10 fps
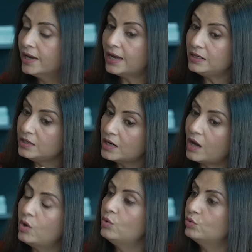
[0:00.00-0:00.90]
And
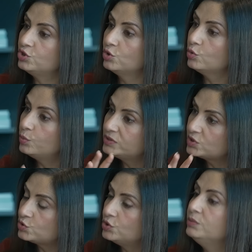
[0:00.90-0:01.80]
now, you know, with
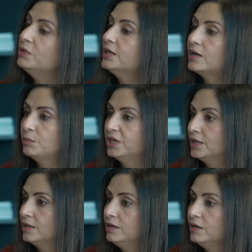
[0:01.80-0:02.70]
streaming coming
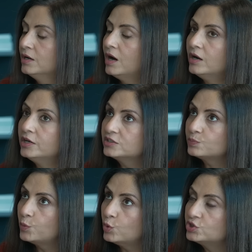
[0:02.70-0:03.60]
in, mm. our
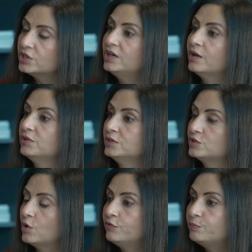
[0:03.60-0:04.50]
exposure
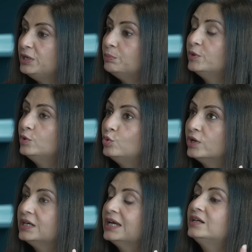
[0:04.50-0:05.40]
levels of people who
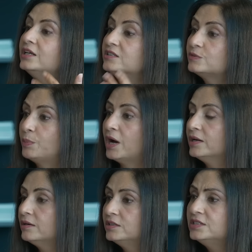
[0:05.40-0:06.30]
can get
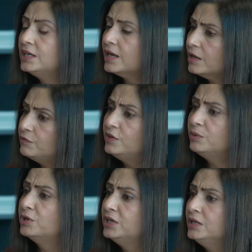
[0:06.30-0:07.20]
inspired. See,
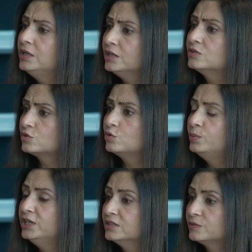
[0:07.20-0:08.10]
everybody needs to
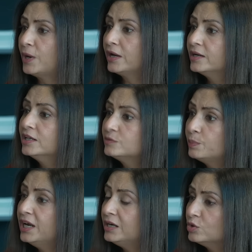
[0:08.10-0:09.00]
be inspired. As
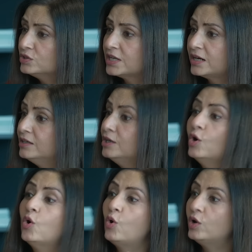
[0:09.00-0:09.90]
Plato said,
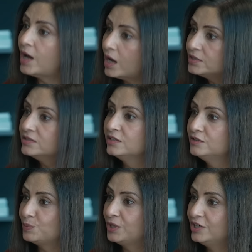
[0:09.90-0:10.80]
all art is
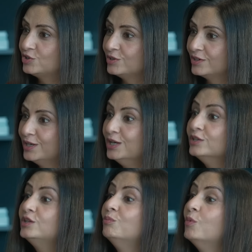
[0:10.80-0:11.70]
inspiration. The